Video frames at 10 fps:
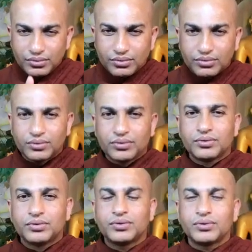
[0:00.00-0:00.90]
to
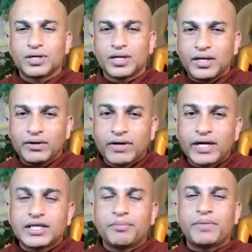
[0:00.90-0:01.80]
to
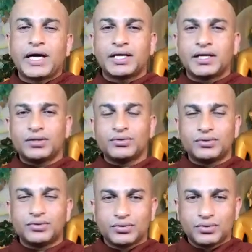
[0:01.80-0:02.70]
convert the pattern to
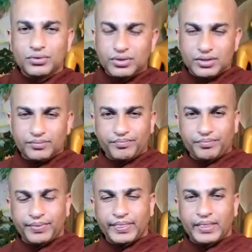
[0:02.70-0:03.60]
good
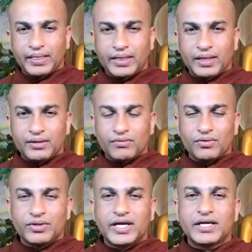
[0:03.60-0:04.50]

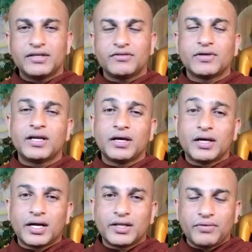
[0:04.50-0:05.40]
so that is in
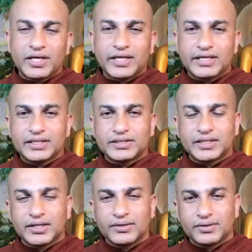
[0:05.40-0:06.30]
another way that is
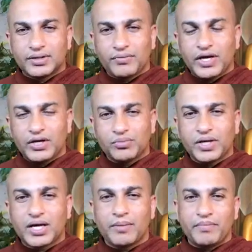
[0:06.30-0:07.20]
the the way to
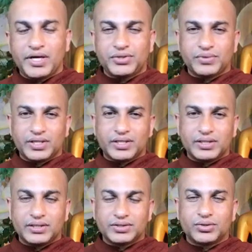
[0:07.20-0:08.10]
become matured
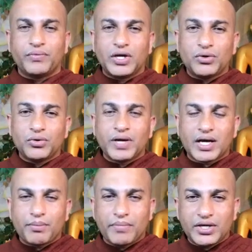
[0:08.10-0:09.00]
so when you
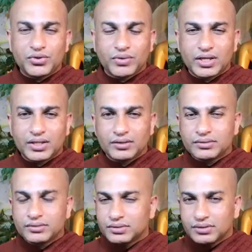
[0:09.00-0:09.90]
become matured
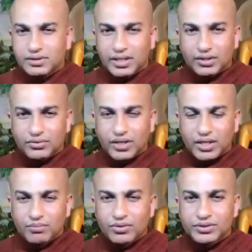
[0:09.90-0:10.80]
that your
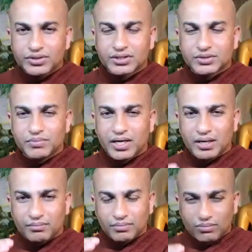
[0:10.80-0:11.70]
emotions
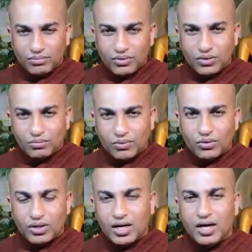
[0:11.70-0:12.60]
become more and
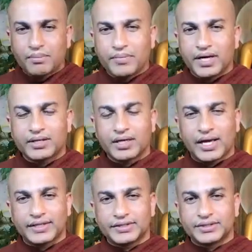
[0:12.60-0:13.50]
more calm and
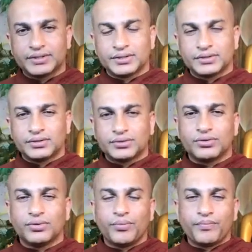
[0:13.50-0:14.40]
relaxed
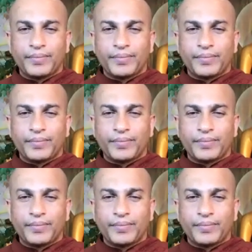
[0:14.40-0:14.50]
so